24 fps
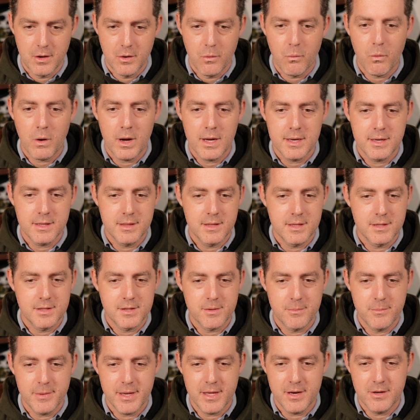Why did the
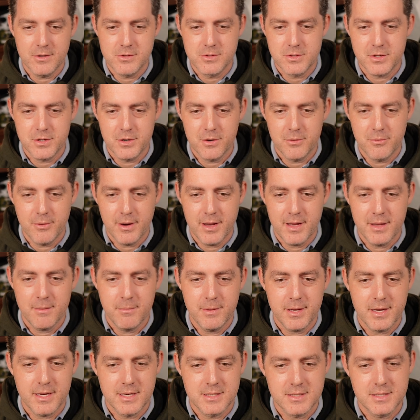tomato turn red?
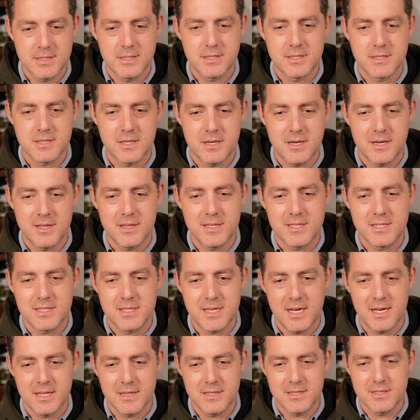Because it saw the
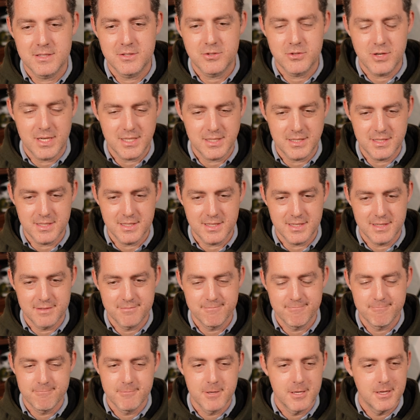salad dressing.
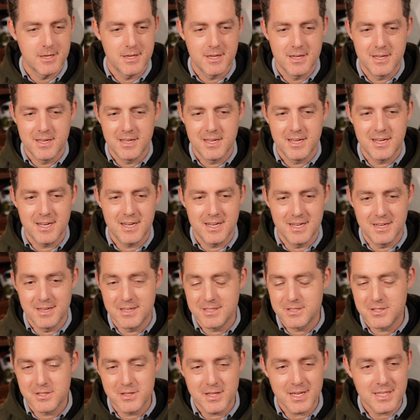Uh,
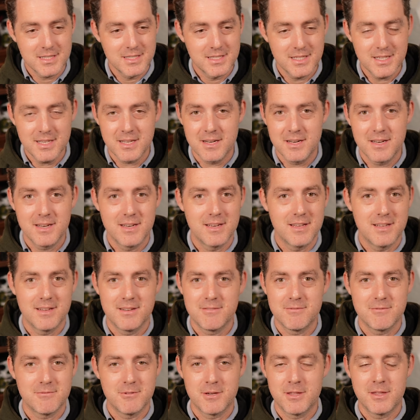so that's it.
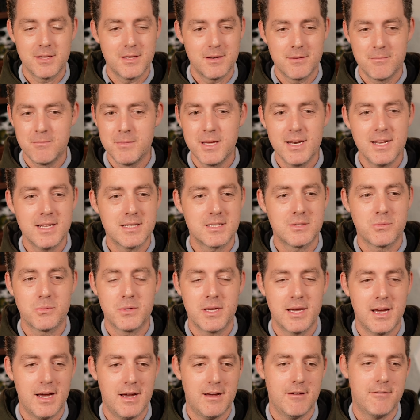Within minutes, we
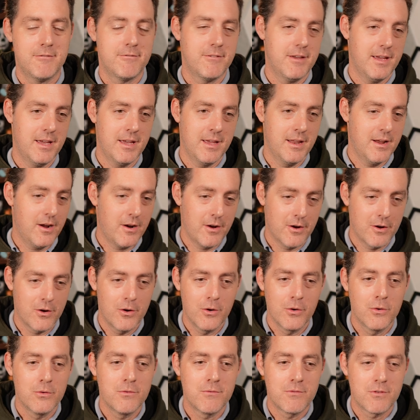have eh, our
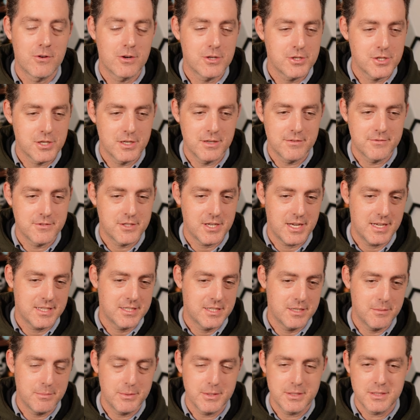own version of
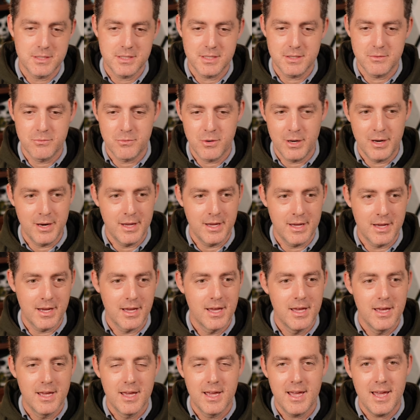ChatGPT running
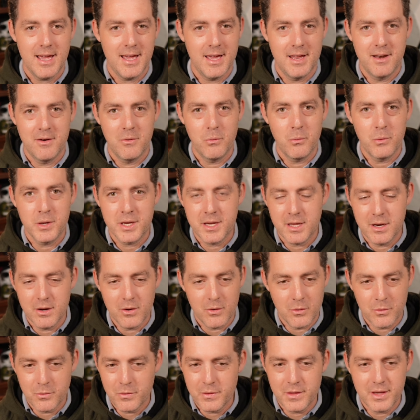and we can
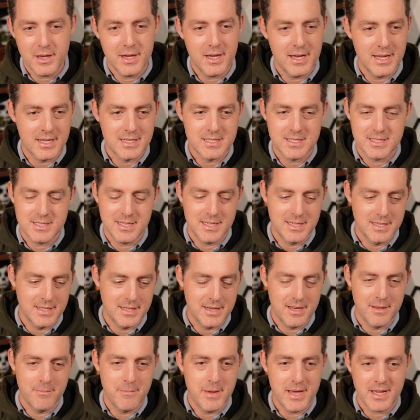only extend it
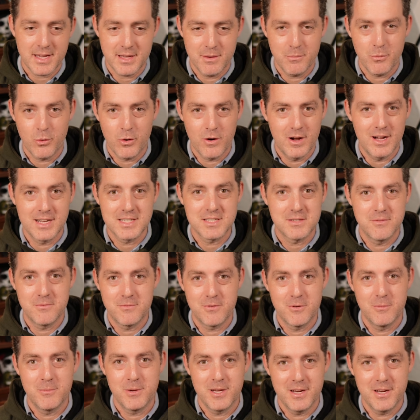and make it more awesome from